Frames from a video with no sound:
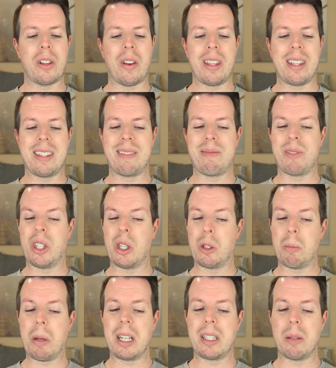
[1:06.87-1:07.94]
I
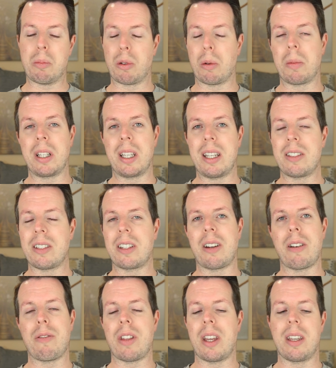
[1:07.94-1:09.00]
suspect it probably is. I don't
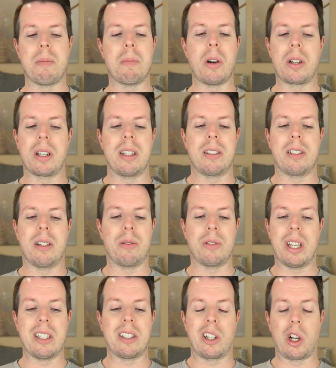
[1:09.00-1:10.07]
know if they market themselves
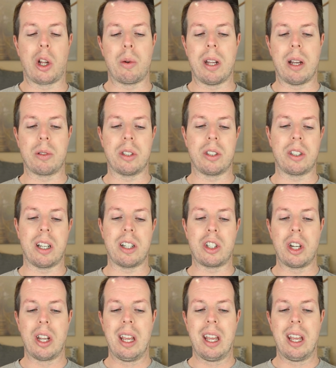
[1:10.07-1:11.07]
as a clone house as such,